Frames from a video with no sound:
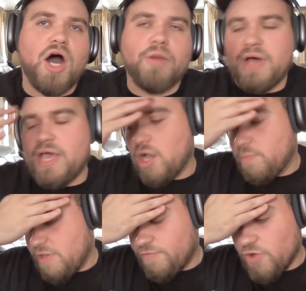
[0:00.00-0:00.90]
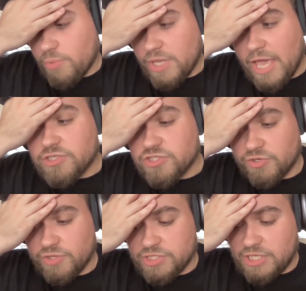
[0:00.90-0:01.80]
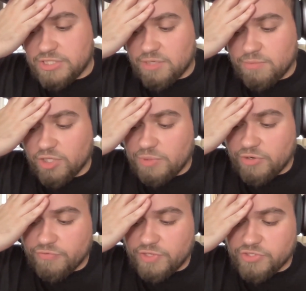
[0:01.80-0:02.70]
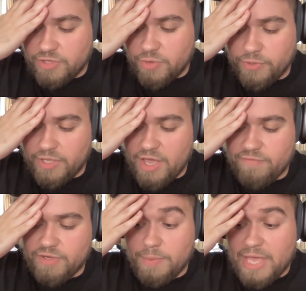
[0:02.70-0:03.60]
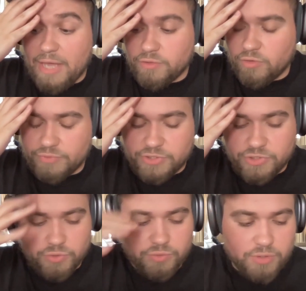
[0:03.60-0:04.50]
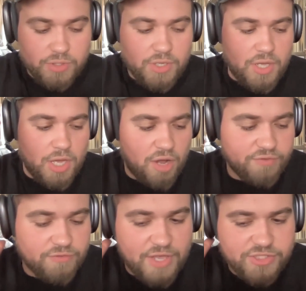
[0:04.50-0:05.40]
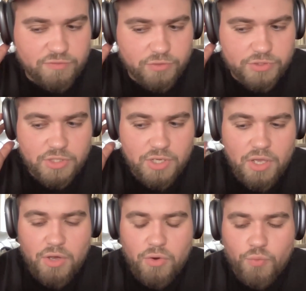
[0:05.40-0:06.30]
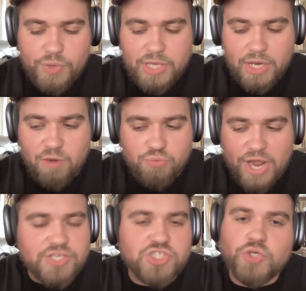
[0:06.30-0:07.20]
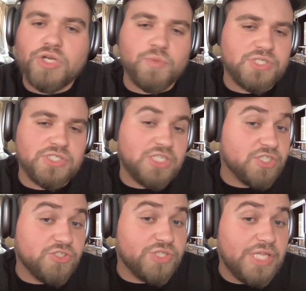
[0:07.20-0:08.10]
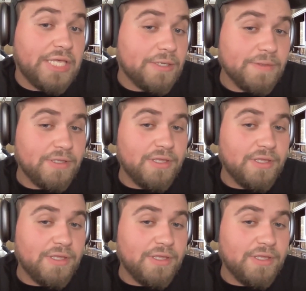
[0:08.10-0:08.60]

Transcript: On my film Gazer, the 16mm feature that we have coming out hopefully soon, and off to festivals, our brightest unit was a 600D,